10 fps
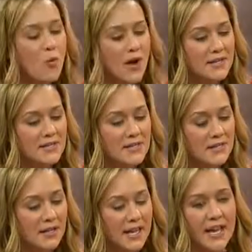what
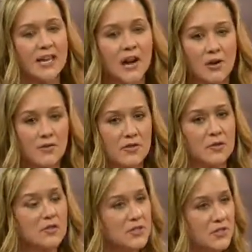can our
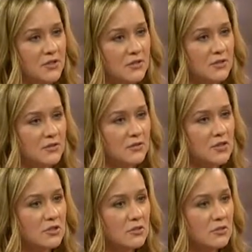viewers do
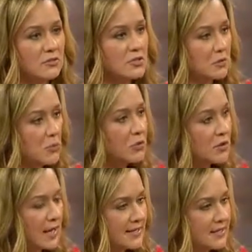to support
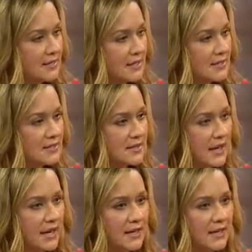you guys in this,
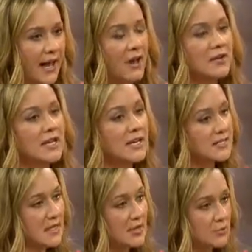and how do they get
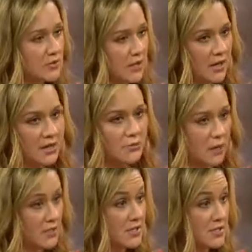in touch with their
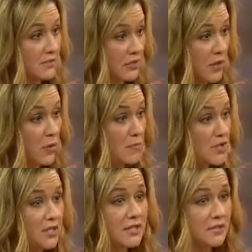
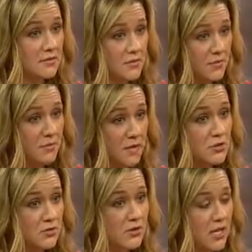representatives to make
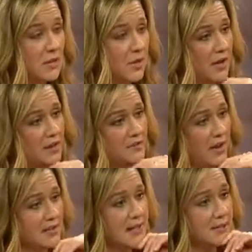sure that they get behind the
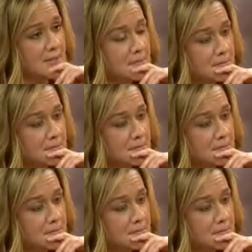FACT Act?